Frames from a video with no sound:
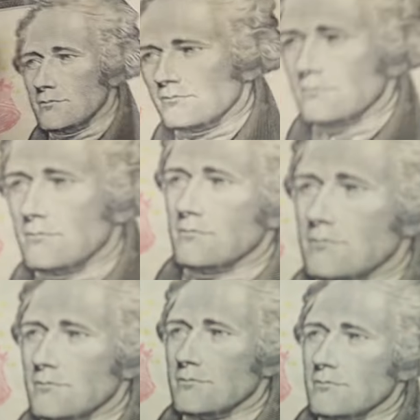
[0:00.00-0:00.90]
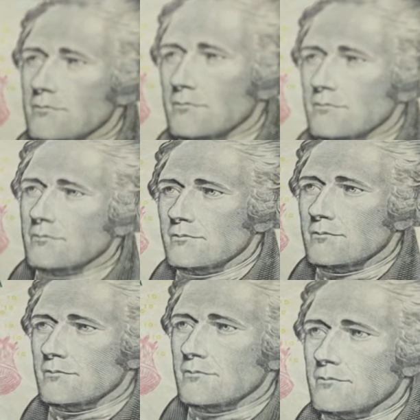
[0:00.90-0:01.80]
Yo, what's up, guys? It's me,
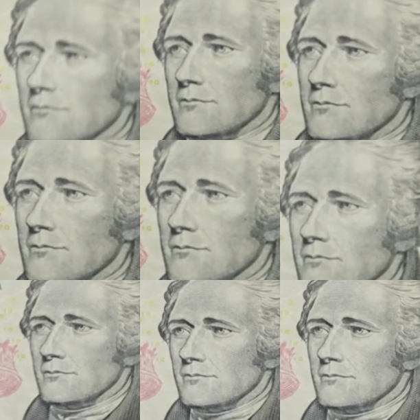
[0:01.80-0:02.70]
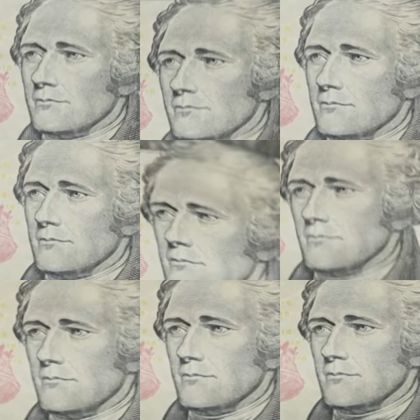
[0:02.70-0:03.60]
Rob, and today we're going to be showing you how to
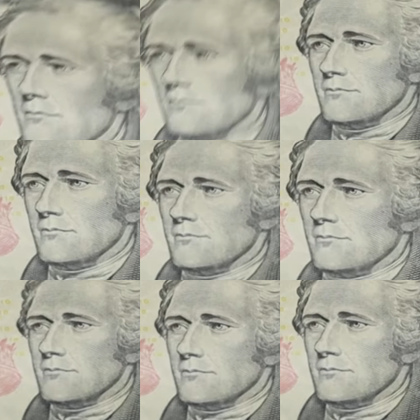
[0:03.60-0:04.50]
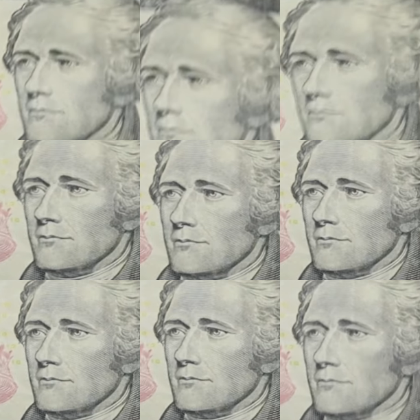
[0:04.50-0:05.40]
tell if your $10 bill is
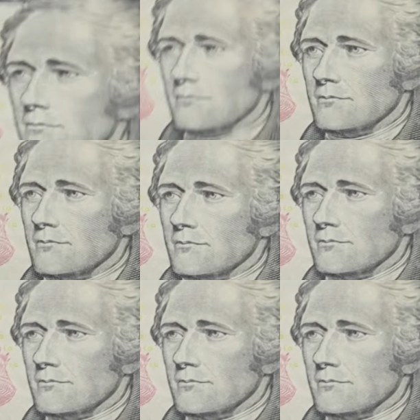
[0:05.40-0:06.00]
real or fake.